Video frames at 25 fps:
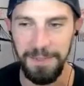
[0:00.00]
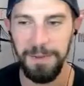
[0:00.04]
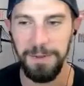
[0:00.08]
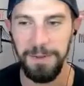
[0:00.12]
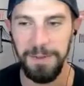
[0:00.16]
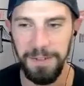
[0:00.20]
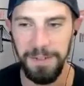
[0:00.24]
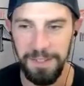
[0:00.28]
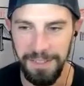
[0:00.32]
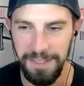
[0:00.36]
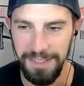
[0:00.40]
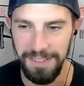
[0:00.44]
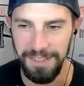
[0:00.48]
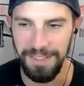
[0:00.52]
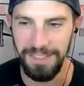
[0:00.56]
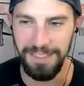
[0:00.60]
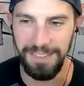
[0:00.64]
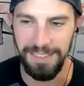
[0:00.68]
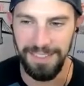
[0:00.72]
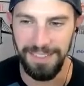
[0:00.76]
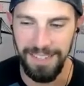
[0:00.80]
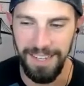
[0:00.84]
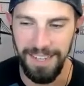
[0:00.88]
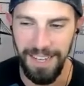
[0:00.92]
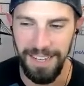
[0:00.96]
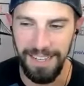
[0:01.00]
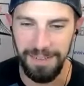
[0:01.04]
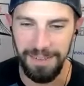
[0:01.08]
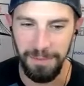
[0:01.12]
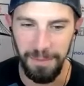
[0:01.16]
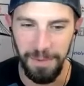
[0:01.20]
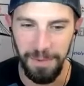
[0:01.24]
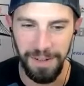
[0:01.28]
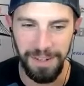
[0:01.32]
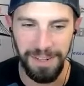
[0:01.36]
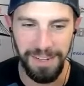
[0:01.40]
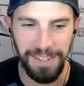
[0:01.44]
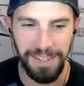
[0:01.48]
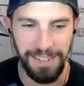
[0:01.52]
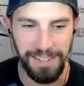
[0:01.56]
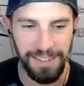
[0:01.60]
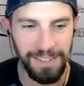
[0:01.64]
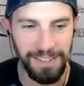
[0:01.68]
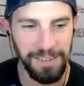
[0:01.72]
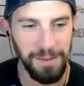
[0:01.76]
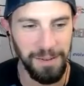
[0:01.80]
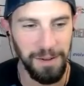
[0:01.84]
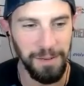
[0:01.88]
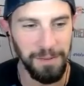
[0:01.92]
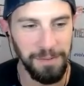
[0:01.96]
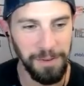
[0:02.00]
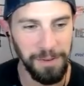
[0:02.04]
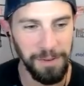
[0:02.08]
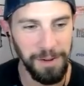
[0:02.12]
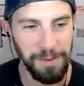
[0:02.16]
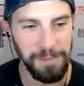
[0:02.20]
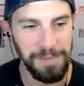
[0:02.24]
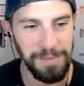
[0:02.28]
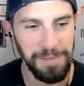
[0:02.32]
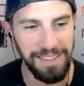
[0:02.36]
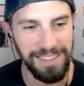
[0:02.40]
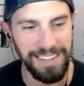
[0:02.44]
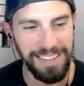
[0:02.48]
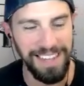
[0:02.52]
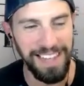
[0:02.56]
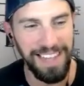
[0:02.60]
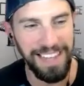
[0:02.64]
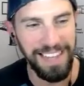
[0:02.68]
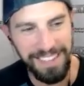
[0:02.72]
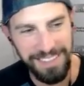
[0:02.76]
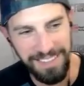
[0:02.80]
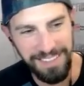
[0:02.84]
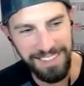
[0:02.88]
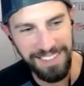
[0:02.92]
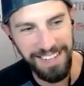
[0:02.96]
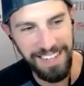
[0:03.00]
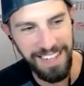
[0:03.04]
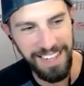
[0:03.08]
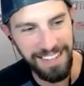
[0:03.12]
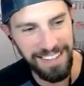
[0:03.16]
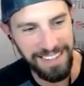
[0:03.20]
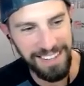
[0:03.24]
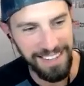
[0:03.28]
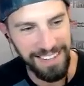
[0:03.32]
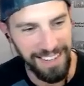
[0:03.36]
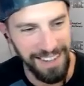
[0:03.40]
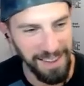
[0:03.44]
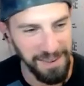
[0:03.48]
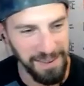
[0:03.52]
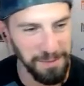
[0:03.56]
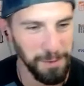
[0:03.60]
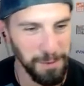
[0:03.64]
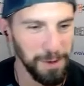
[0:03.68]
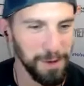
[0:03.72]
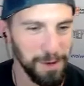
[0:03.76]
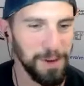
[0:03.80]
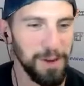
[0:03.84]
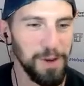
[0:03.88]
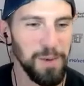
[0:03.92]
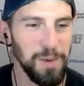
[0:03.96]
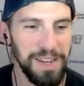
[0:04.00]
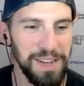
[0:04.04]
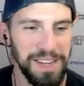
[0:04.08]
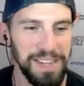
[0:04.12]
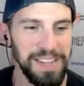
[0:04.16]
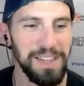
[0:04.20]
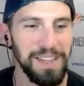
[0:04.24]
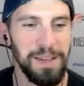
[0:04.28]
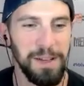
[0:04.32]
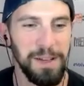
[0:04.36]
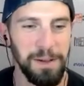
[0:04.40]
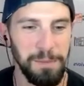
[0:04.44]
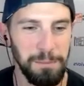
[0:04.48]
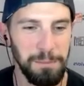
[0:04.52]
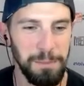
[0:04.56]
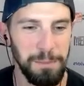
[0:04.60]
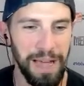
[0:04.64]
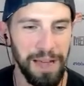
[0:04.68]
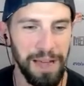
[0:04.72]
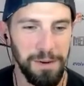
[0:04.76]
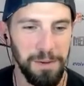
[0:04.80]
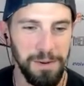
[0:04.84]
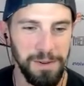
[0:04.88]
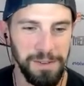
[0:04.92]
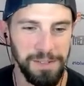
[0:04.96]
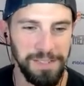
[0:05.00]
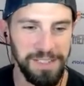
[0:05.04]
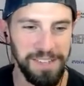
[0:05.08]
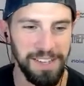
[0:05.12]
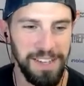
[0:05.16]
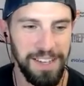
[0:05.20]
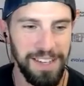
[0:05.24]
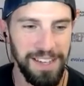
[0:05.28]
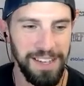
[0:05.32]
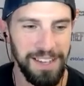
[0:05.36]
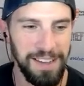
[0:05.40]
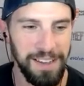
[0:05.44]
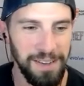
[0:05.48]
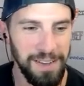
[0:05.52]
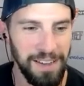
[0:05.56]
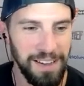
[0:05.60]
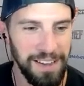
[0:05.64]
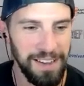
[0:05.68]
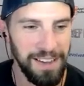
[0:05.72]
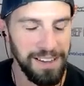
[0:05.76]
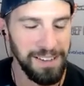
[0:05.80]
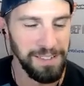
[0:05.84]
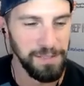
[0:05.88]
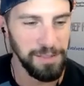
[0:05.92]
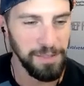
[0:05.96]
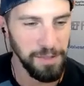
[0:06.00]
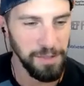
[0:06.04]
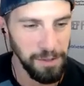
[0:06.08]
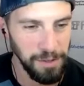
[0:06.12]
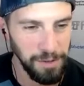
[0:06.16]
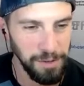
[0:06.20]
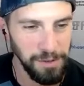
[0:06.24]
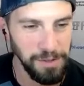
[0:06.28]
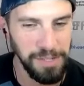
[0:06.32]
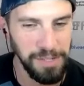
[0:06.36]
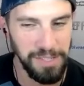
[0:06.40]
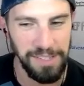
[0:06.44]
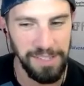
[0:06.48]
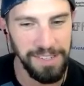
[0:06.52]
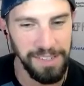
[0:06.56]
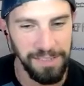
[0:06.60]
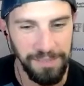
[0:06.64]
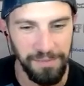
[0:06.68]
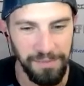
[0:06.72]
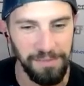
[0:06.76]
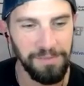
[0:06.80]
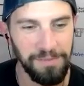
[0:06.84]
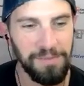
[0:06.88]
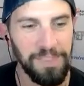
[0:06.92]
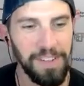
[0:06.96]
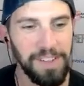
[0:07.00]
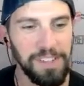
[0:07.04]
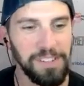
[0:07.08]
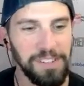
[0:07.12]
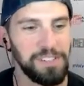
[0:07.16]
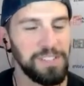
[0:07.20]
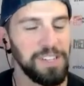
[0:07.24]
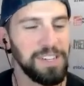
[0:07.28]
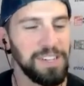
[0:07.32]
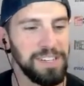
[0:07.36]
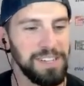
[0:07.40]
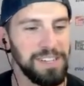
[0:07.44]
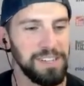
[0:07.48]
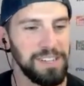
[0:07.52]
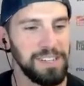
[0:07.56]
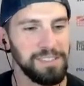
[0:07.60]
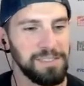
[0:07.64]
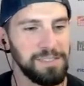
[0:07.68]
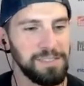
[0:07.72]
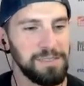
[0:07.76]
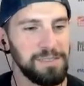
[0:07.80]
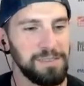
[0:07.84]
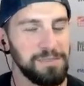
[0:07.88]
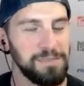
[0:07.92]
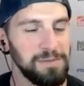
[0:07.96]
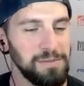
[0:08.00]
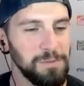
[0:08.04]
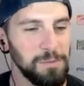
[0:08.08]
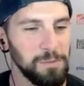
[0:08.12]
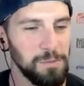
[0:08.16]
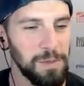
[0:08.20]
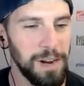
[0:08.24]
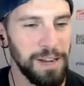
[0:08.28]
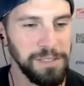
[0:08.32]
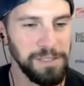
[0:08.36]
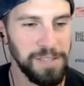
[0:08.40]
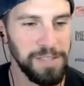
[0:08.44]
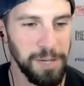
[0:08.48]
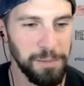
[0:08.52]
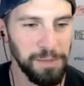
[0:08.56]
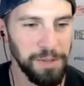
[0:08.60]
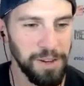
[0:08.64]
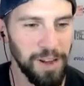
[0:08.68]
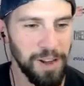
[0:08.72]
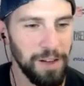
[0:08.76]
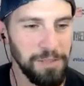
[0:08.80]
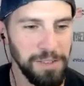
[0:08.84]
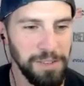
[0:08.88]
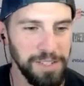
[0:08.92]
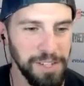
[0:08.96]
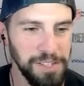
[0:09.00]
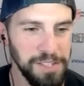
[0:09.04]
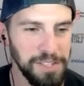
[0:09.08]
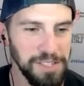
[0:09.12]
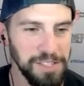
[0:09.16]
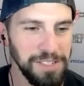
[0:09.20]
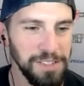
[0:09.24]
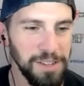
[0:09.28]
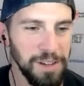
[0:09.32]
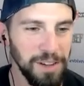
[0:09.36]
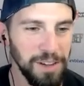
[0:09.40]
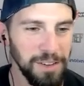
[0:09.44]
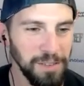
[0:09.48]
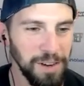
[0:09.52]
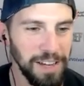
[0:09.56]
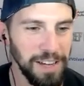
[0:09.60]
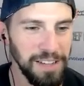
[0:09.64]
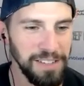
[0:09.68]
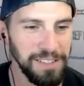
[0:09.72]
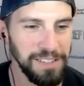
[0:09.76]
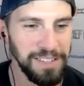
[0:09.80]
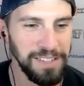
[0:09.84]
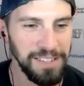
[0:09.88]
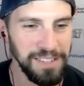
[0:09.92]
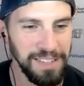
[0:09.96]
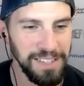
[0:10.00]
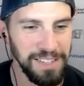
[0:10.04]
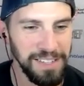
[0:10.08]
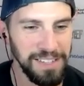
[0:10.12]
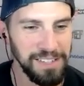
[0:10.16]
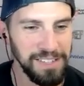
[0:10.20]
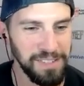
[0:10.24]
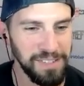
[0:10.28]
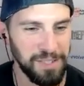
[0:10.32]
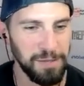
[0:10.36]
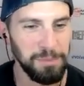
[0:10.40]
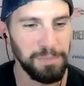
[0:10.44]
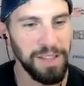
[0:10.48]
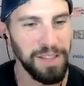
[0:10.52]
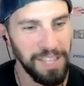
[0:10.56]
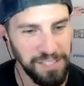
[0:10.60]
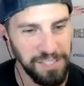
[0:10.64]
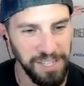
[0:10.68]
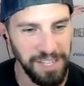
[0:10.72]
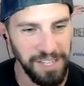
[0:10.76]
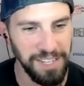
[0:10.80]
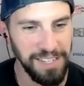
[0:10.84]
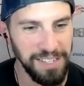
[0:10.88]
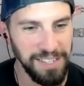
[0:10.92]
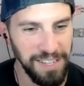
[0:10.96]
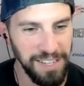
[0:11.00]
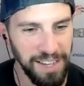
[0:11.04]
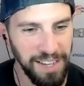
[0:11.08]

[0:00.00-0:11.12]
order today. We're gonna go from the end of the day and work our way backwards. Uh, you just finished a, a roundtable conversation around the supply chain and